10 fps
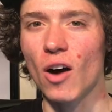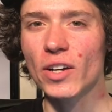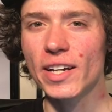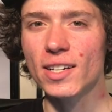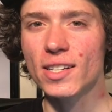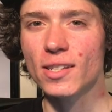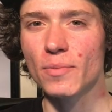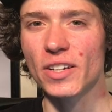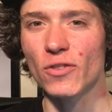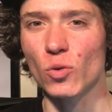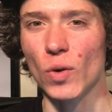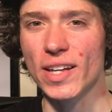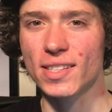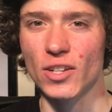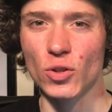I'll get into some different
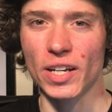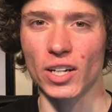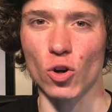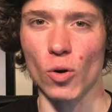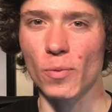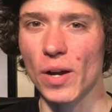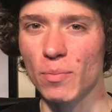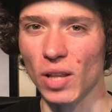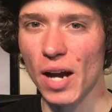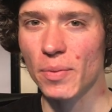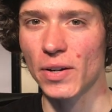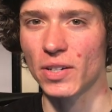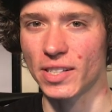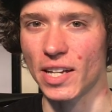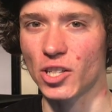ways that you can incorporate block
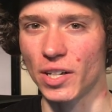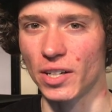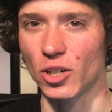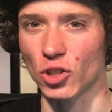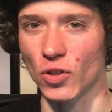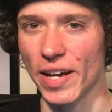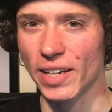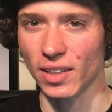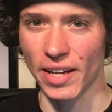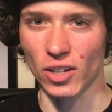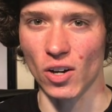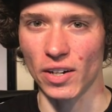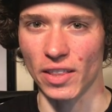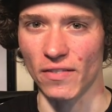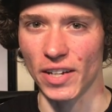periodization in your training later
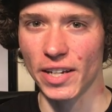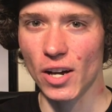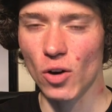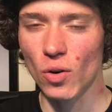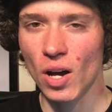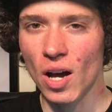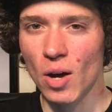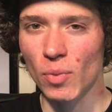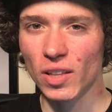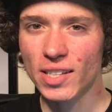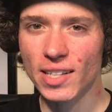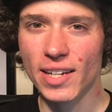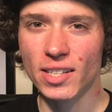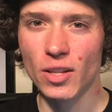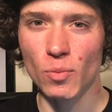on in the video, but let's
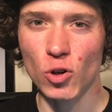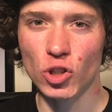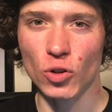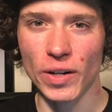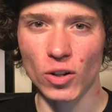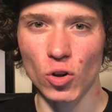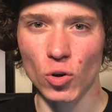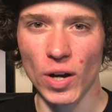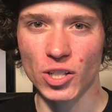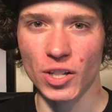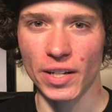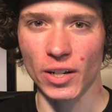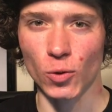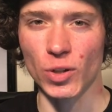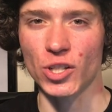get to the most critical question
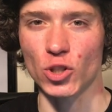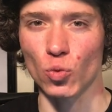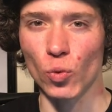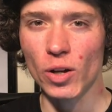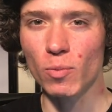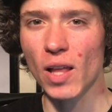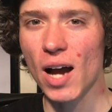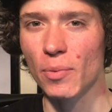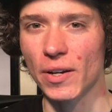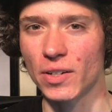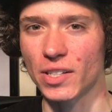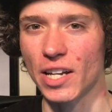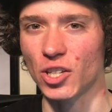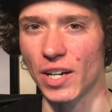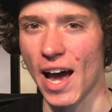here, which is, will block
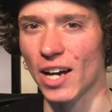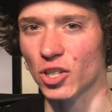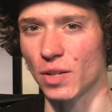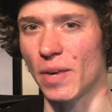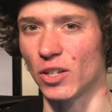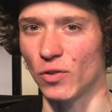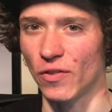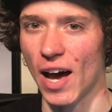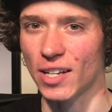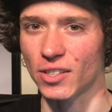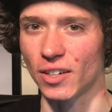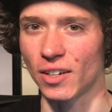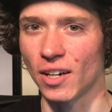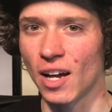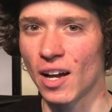periodization actually make you faster?